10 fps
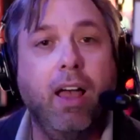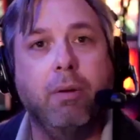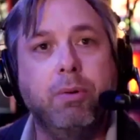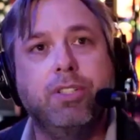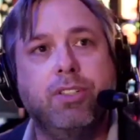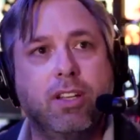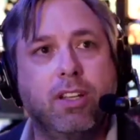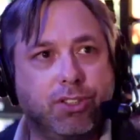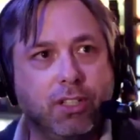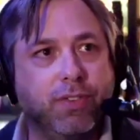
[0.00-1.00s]
I was a little
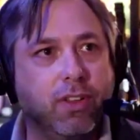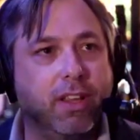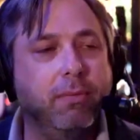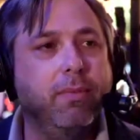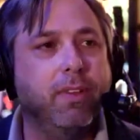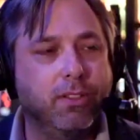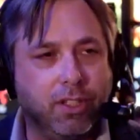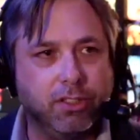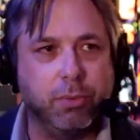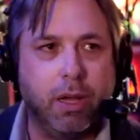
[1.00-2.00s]
stressed for them, a little
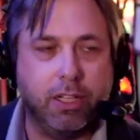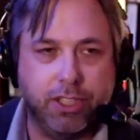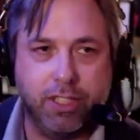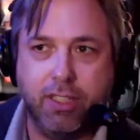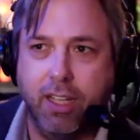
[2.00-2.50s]
stressed watching.